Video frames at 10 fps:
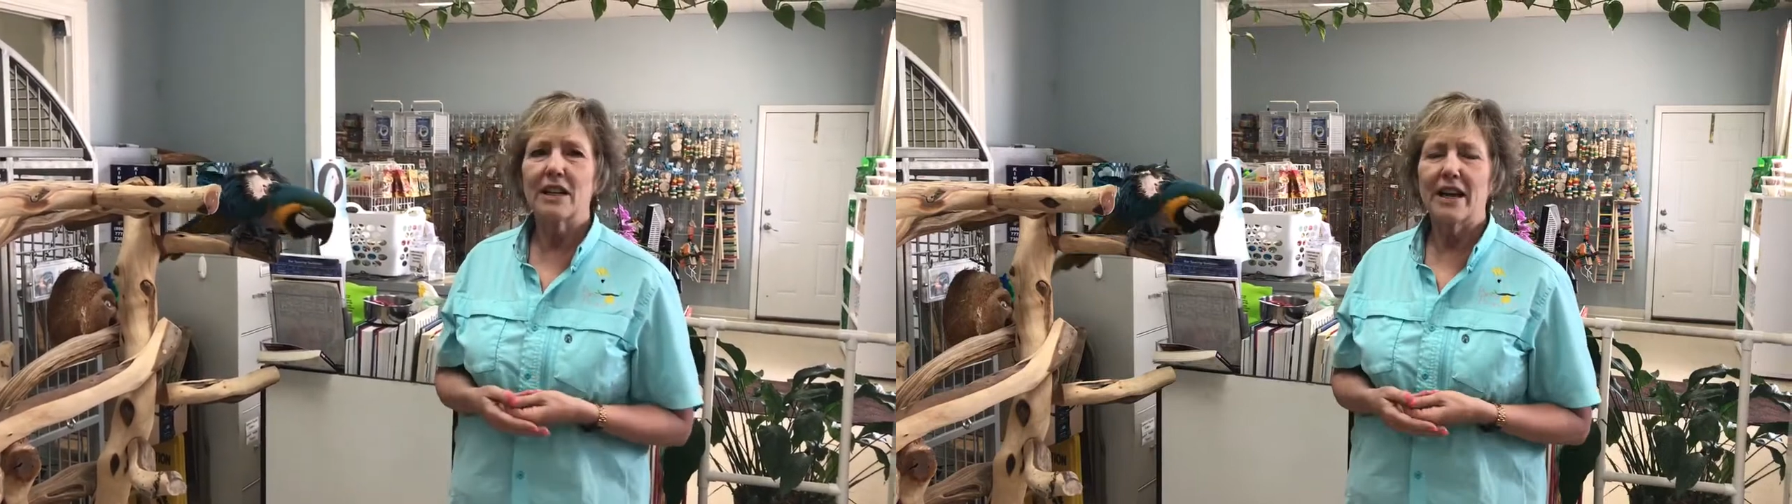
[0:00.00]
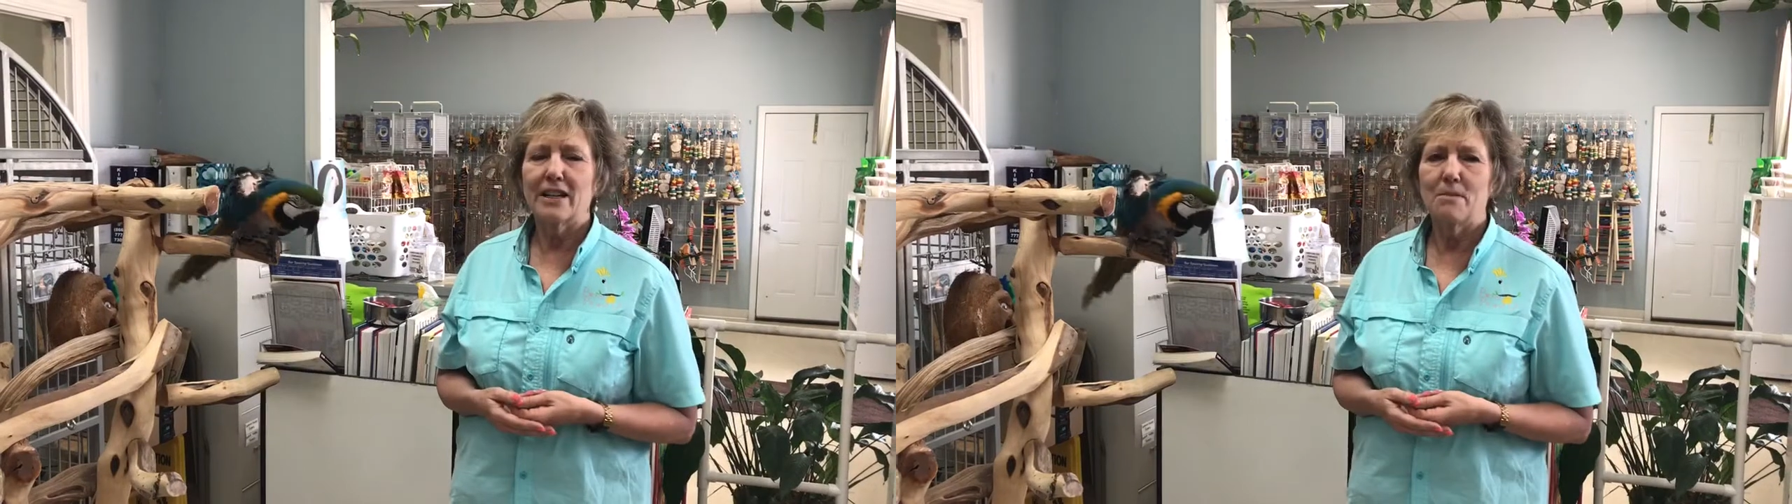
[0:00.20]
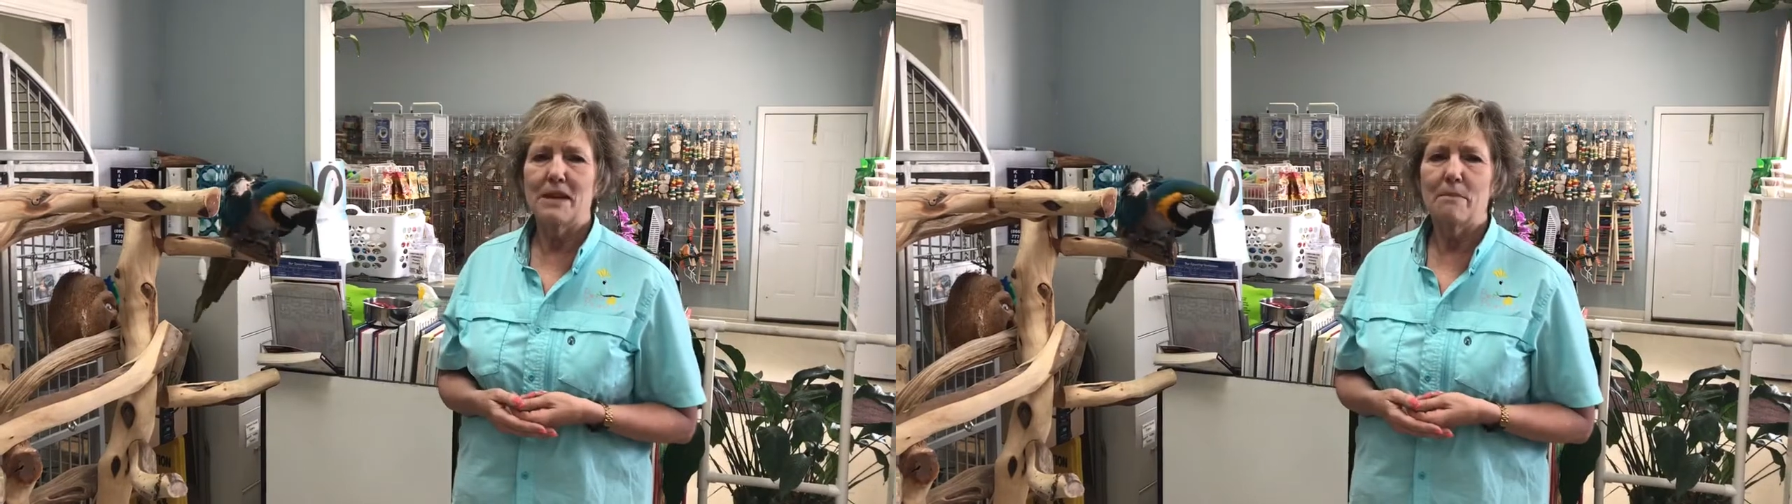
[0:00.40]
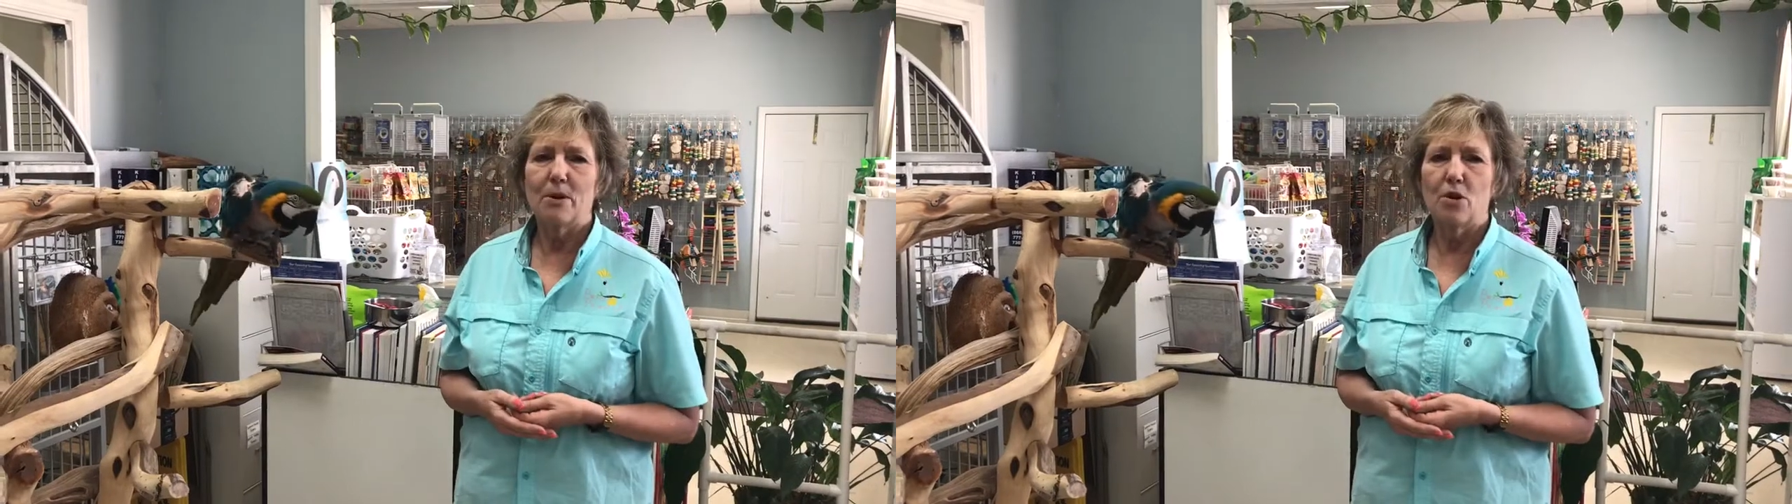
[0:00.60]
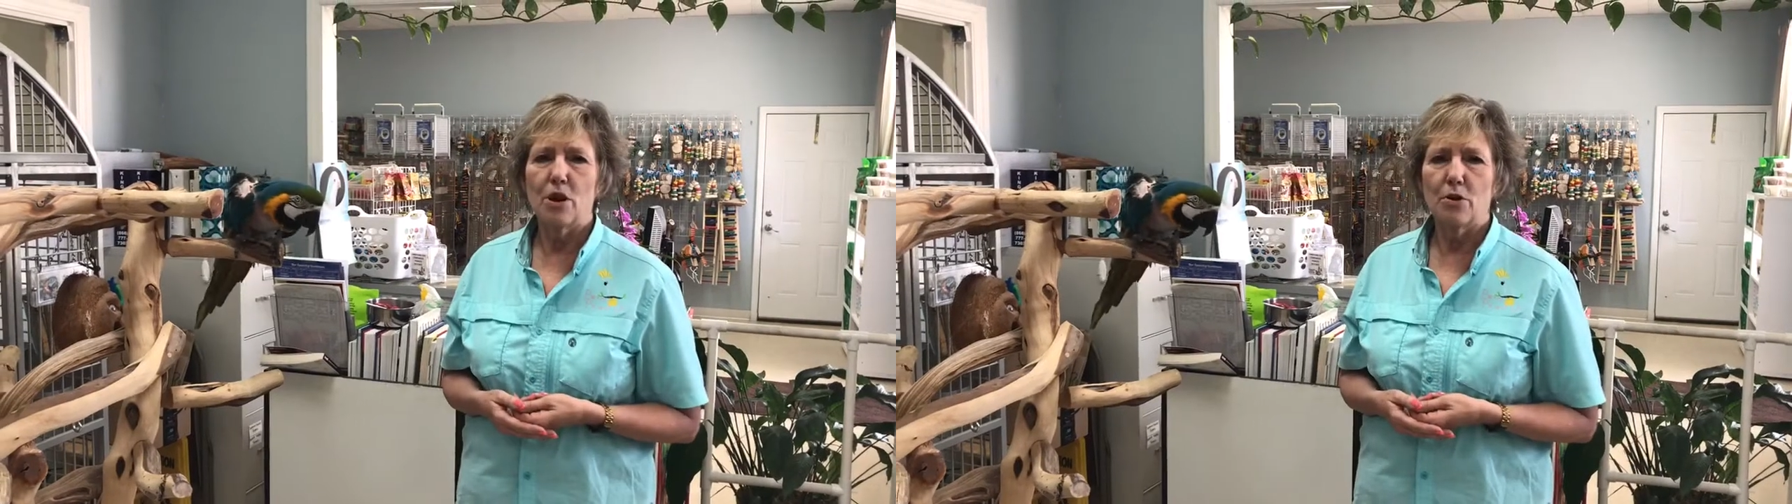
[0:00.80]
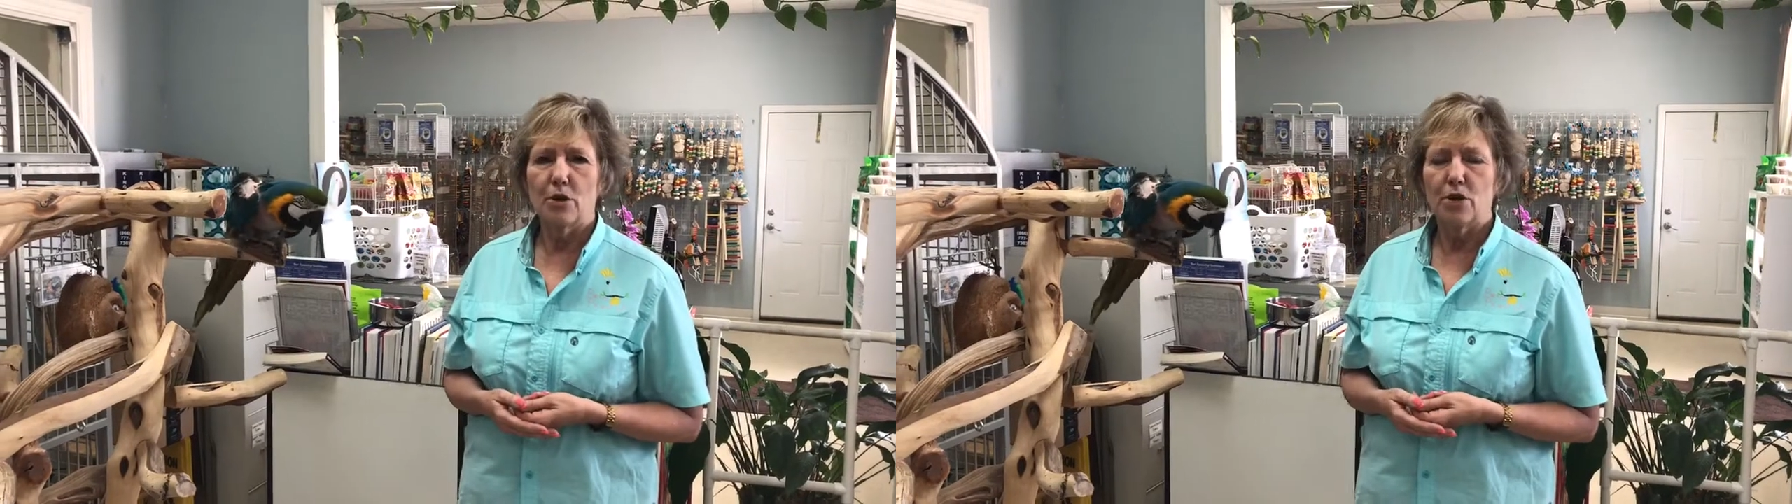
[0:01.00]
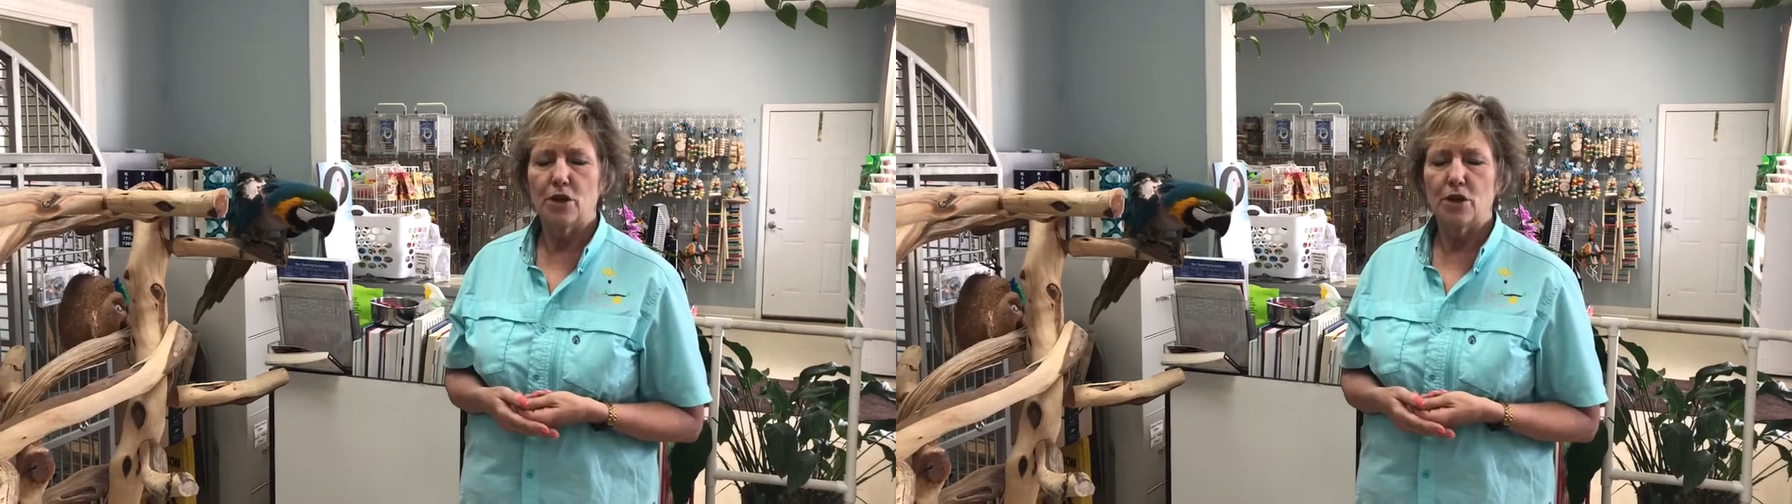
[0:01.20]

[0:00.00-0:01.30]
like to be a bird owner.